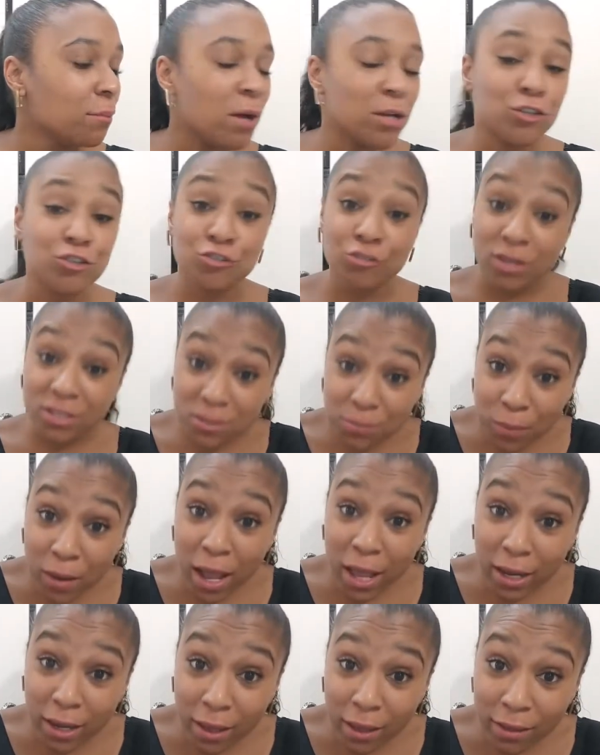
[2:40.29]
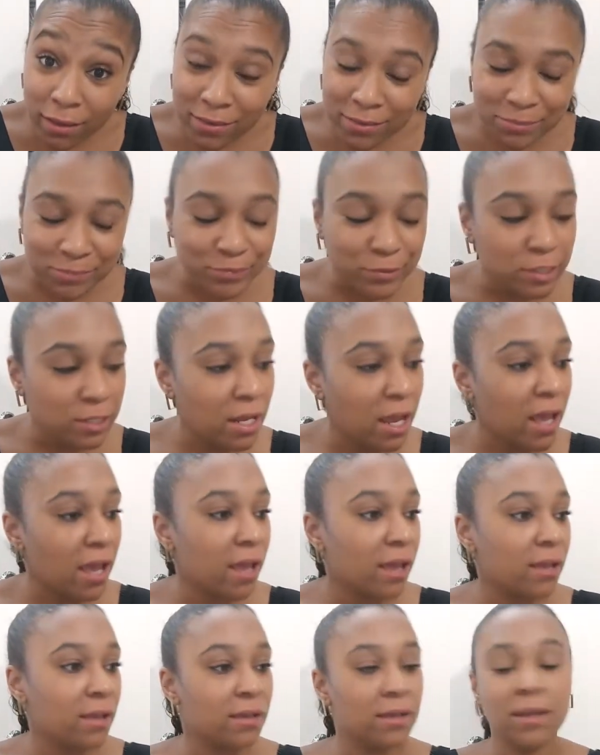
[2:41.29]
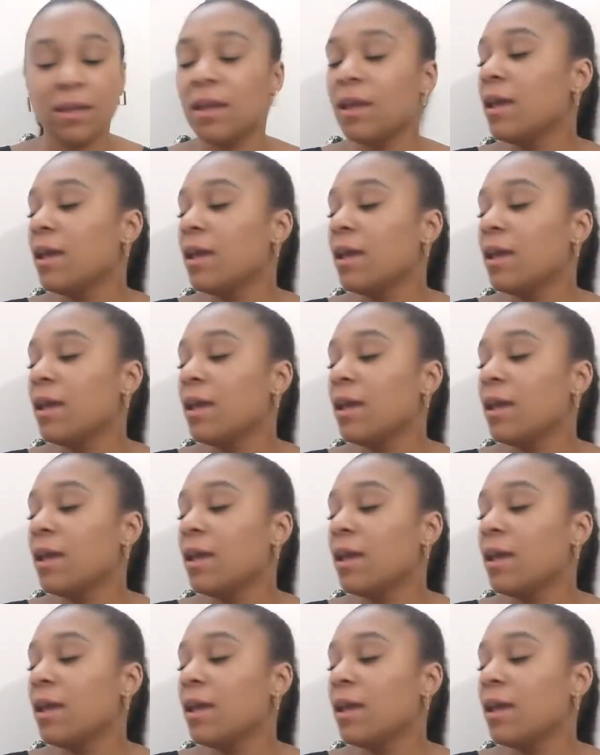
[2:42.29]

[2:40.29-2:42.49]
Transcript: but Trustpilot, hey.